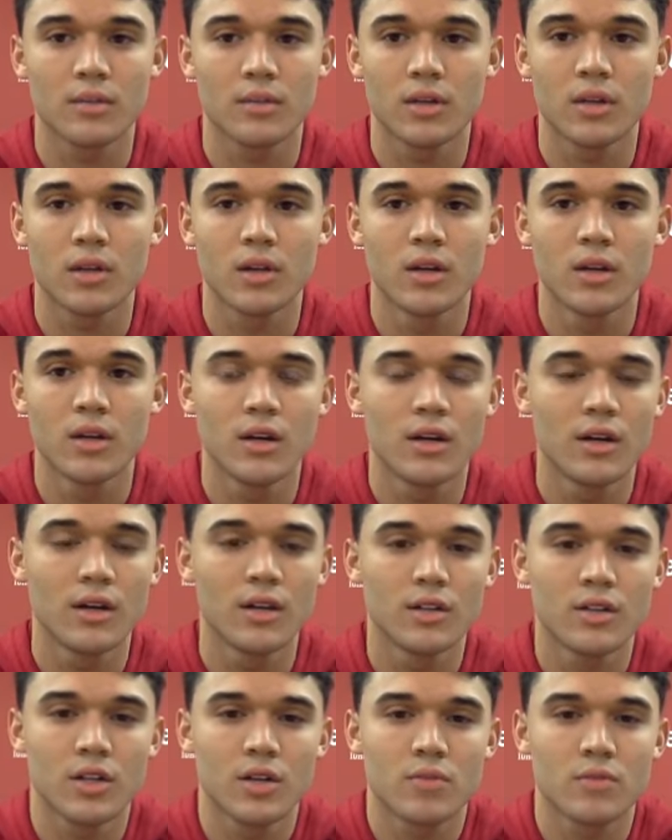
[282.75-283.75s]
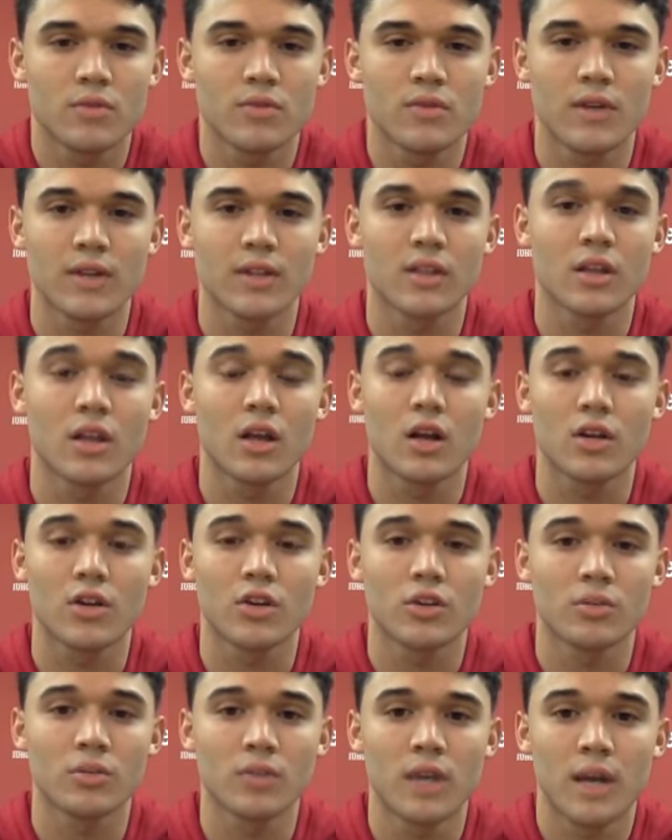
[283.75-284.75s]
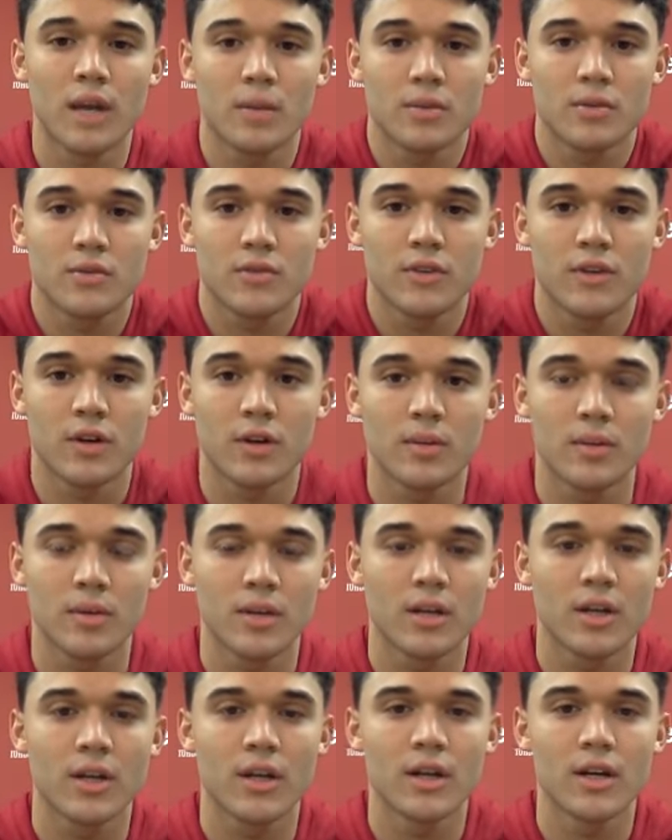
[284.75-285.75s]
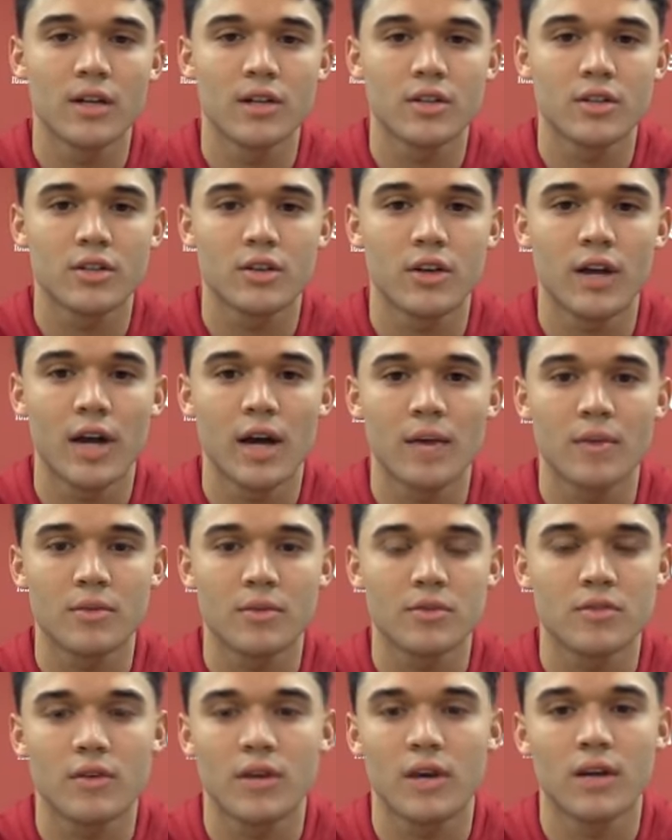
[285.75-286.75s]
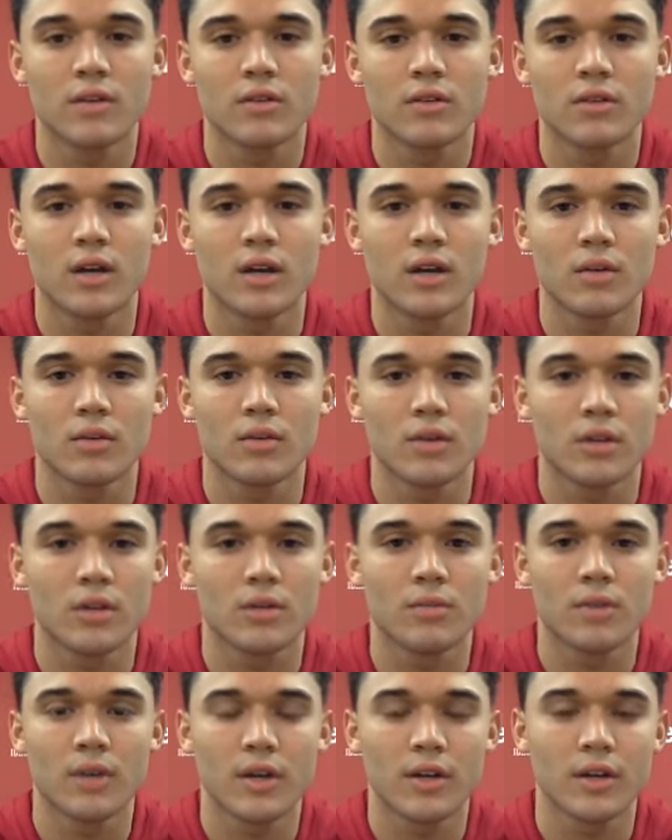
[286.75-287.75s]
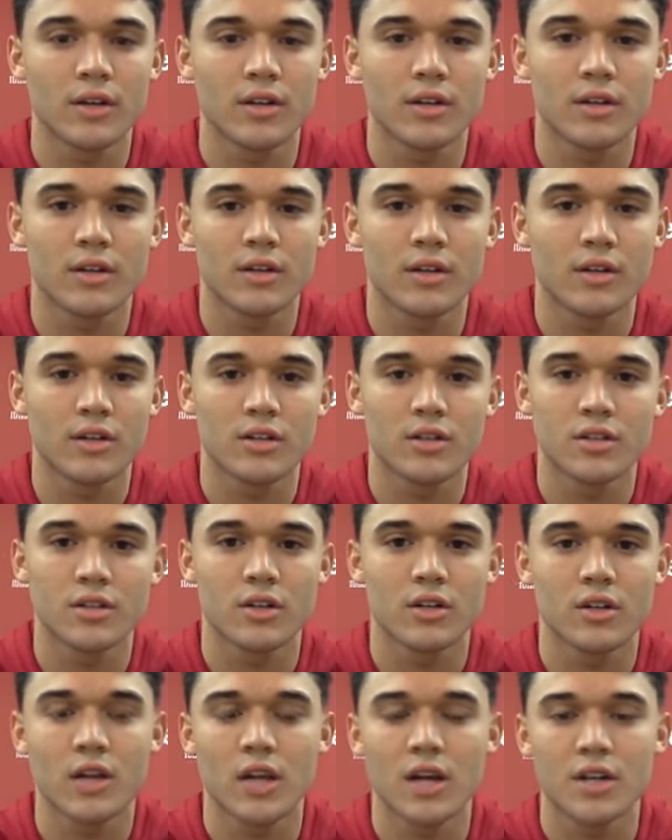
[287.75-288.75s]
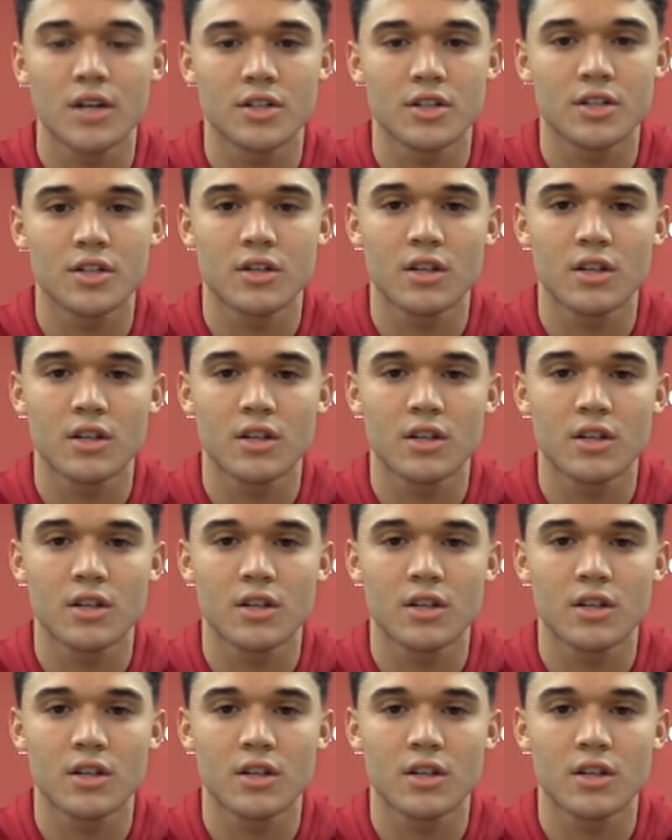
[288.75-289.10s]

But in terms of like the locker room, the atmosphere, I mean, it is a great atmosphere. I don't want to compare anything to this year or last year.